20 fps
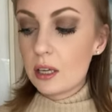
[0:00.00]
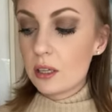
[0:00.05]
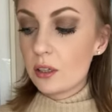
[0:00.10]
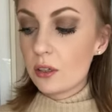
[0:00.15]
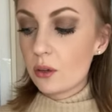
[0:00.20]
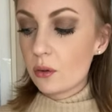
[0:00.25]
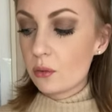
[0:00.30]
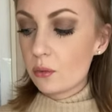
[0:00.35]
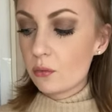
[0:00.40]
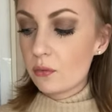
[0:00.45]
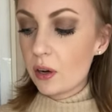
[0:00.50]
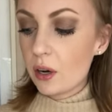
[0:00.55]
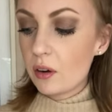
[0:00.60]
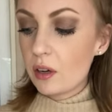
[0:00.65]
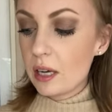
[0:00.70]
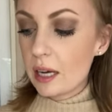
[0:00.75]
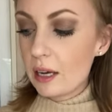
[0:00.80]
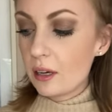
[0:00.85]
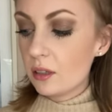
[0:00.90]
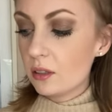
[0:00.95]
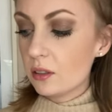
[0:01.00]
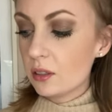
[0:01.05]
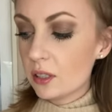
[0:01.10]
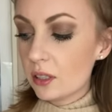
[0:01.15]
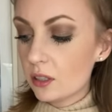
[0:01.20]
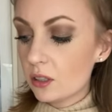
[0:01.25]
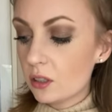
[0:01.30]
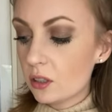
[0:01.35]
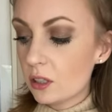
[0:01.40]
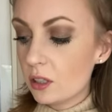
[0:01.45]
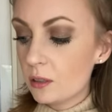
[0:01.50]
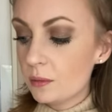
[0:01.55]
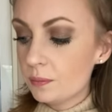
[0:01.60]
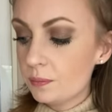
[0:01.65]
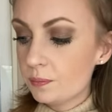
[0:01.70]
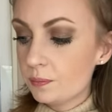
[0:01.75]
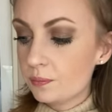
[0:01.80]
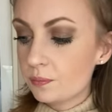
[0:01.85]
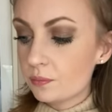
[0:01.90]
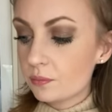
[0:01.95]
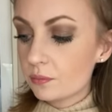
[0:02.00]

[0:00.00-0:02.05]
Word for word: you know very analytical